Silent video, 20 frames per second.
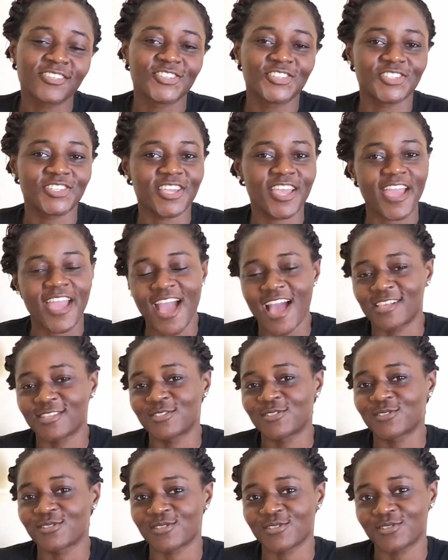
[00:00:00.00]
share, and
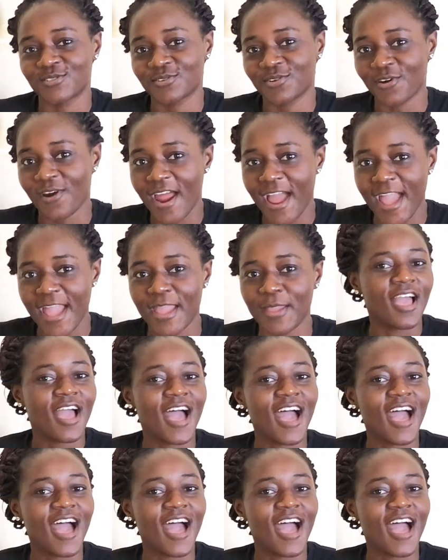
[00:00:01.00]
subscribe.